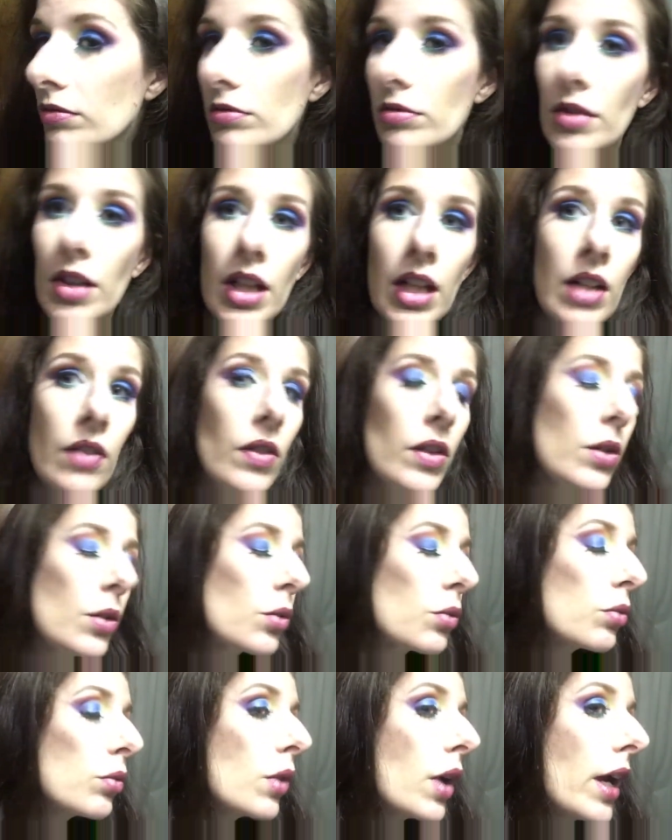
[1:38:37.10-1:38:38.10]
Even the
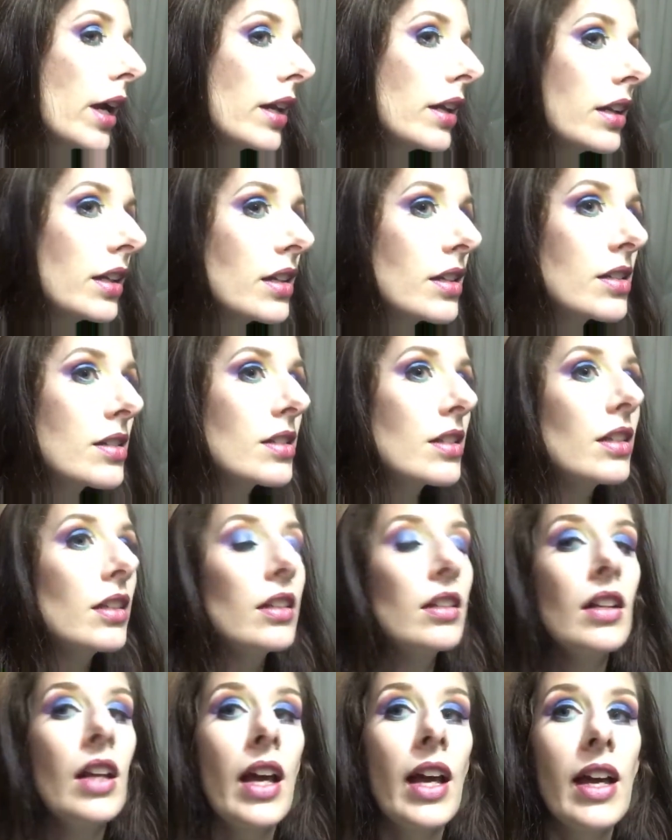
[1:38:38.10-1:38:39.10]
red isn't
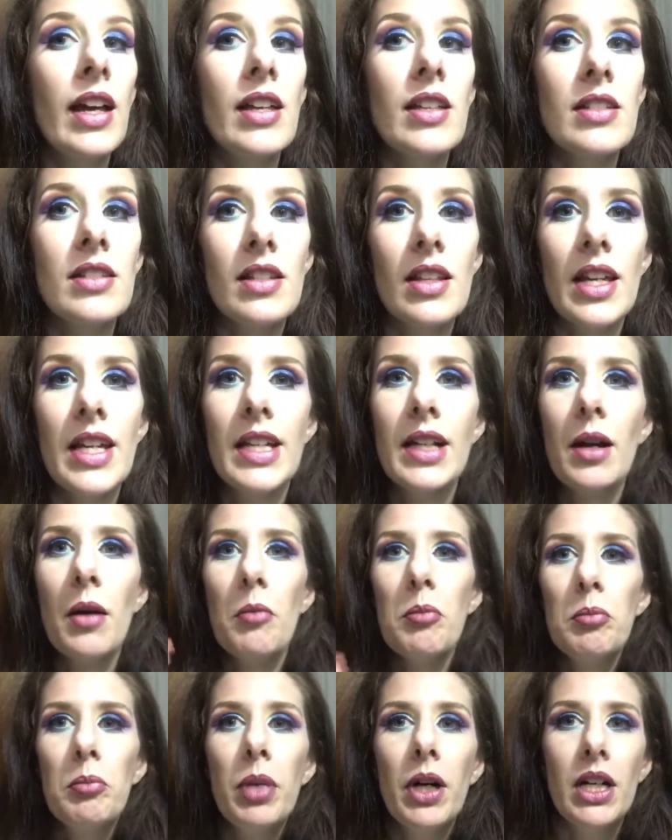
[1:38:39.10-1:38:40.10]
as like
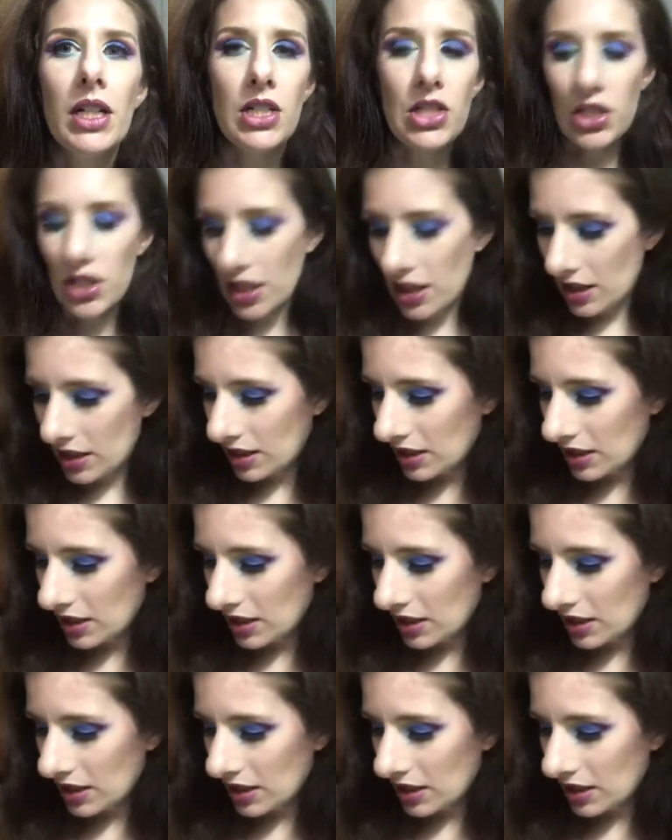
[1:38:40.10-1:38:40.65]
punchy.